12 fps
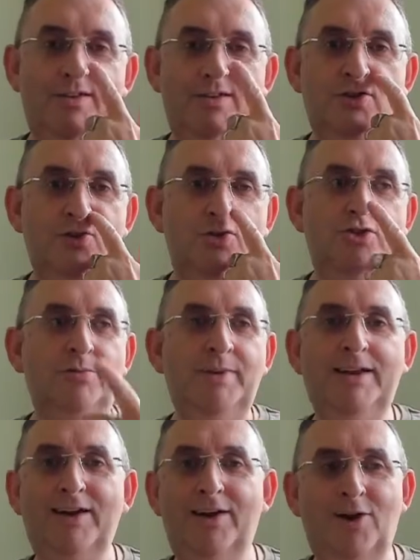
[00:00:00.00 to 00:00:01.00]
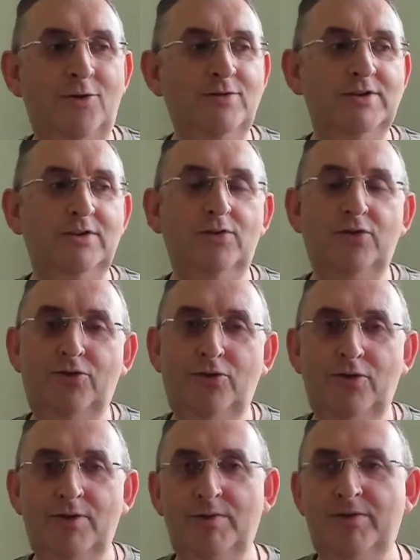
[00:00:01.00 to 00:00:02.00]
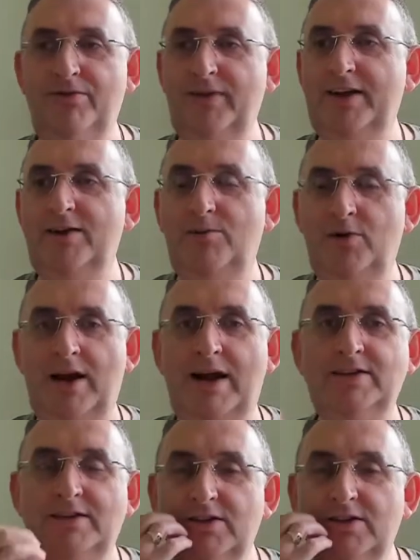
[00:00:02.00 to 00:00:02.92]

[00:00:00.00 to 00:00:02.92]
social media accounts and go through them or flick them or answer.